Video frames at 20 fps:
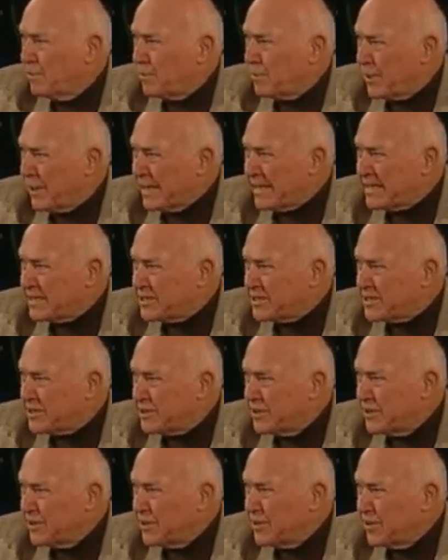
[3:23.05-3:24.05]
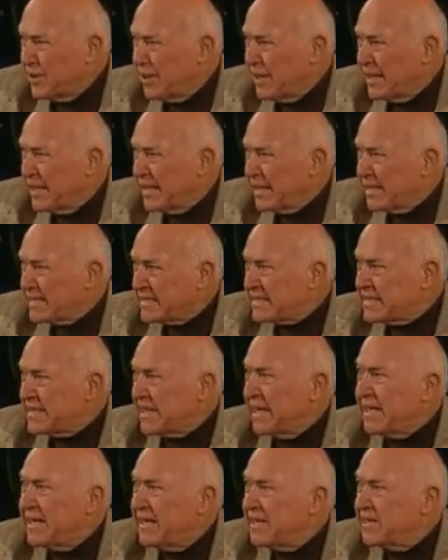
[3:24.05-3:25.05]
place to
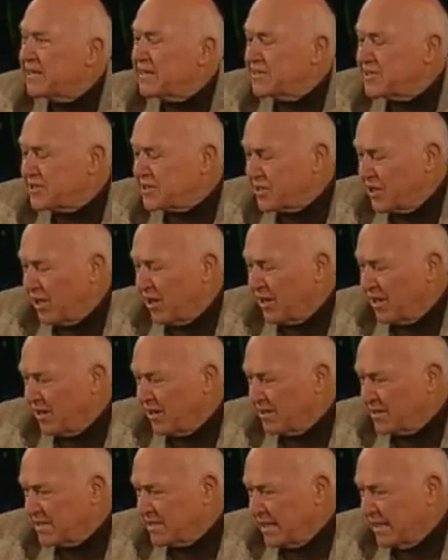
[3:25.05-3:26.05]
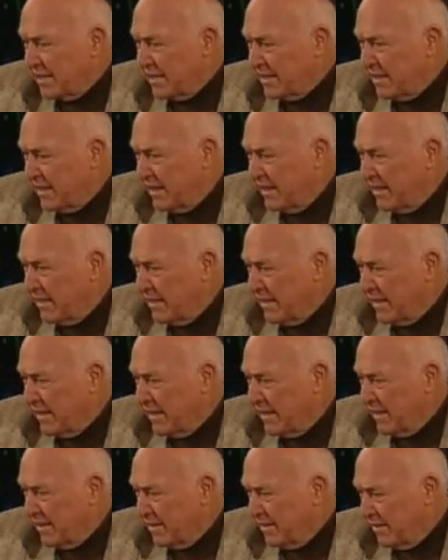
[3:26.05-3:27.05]
study the stars and
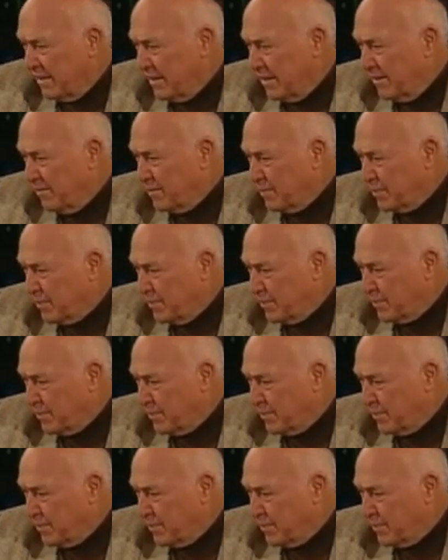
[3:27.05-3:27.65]
a